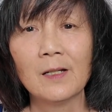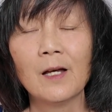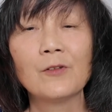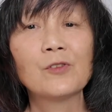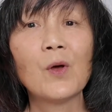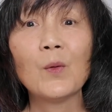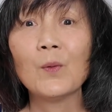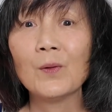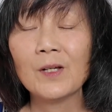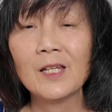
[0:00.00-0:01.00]

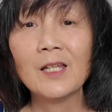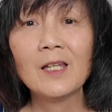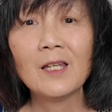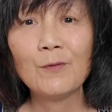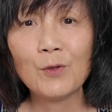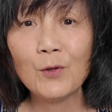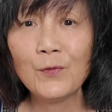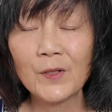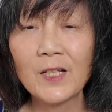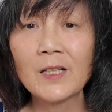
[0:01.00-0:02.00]
So if you're
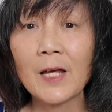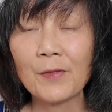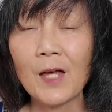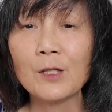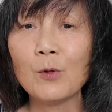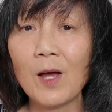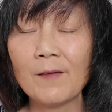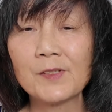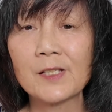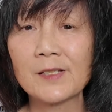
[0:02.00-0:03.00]
feeling like that, you
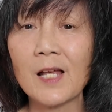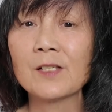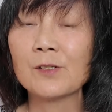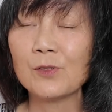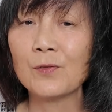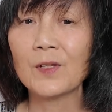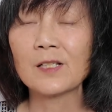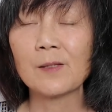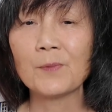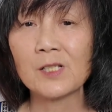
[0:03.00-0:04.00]
have success and you feel
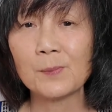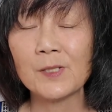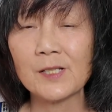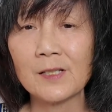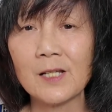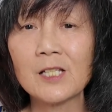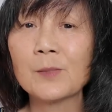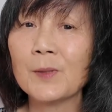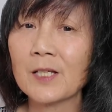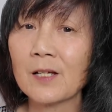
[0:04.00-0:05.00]
like something's missing,
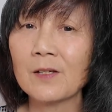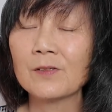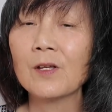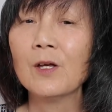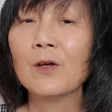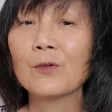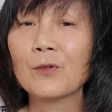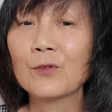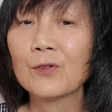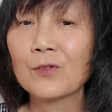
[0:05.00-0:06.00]
it's because
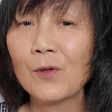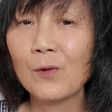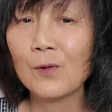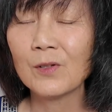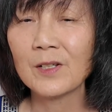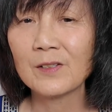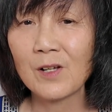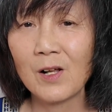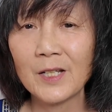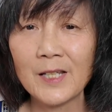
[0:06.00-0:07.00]
your soul is
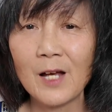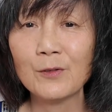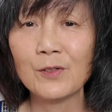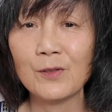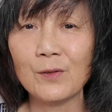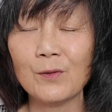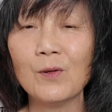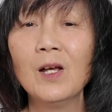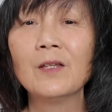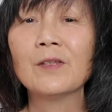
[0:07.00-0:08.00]
calling out to you
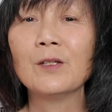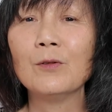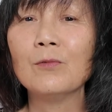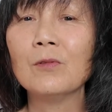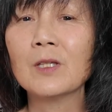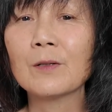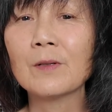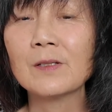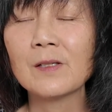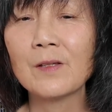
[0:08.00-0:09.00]
that there
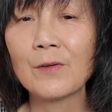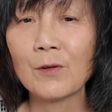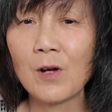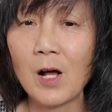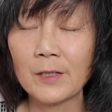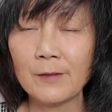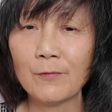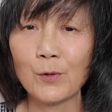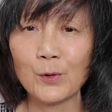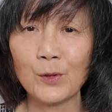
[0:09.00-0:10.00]
is another calling
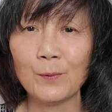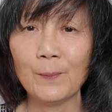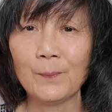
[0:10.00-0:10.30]
for you.